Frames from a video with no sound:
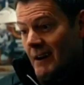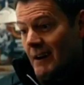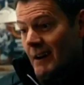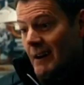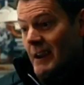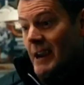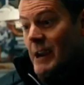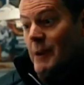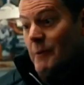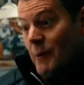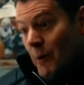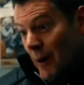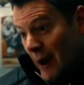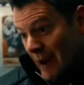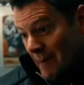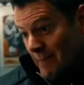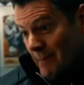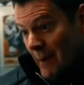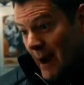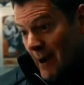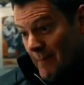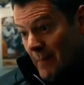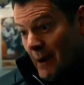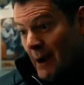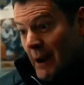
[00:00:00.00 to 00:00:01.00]
uh, hero, I,
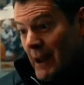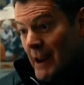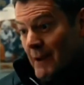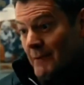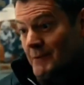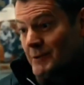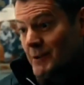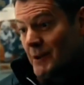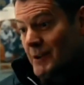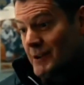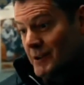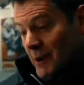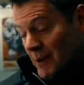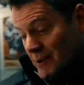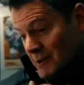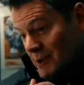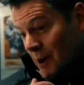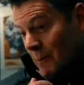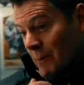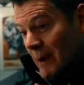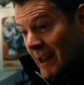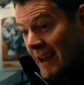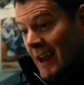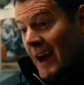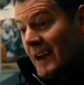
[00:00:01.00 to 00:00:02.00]
I believe. So he's got
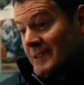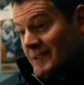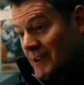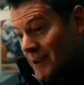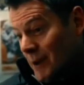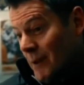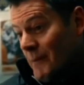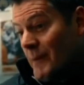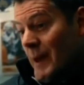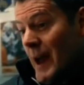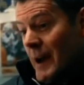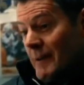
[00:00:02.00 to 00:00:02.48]
Dominik Hasek